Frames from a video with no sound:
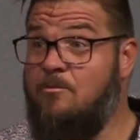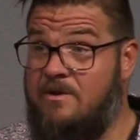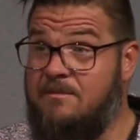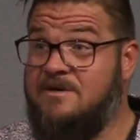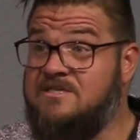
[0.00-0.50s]

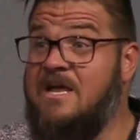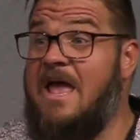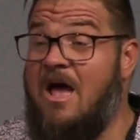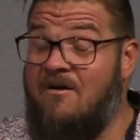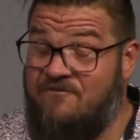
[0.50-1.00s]
We must
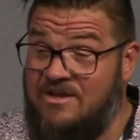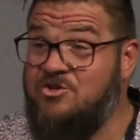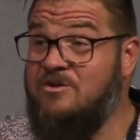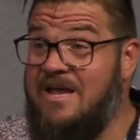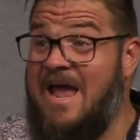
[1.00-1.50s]

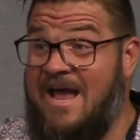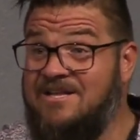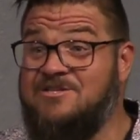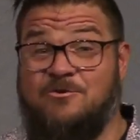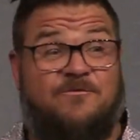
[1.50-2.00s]
eventually
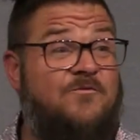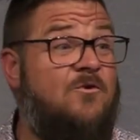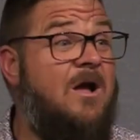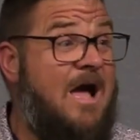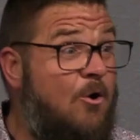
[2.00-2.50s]
answer
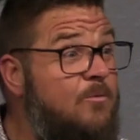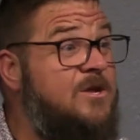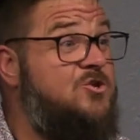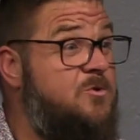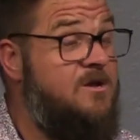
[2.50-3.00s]
for how
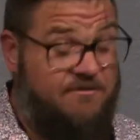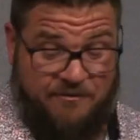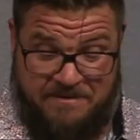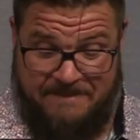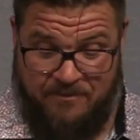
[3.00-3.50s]
we treat other
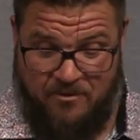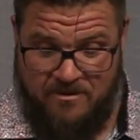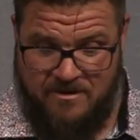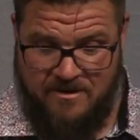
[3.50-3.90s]
people